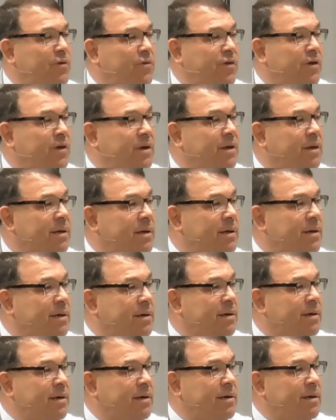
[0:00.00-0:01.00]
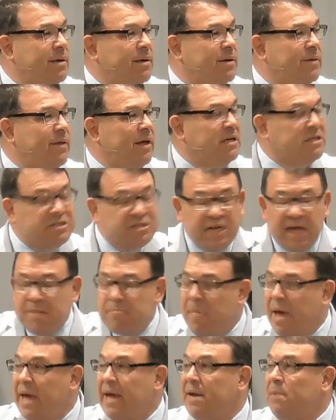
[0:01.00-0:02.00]
you. They just get
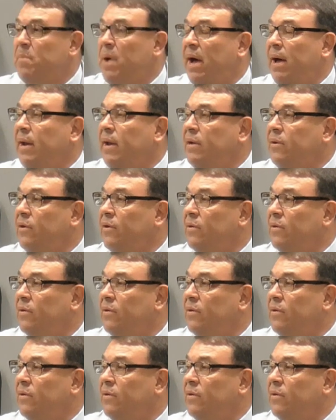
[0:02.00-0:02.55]
mad about it.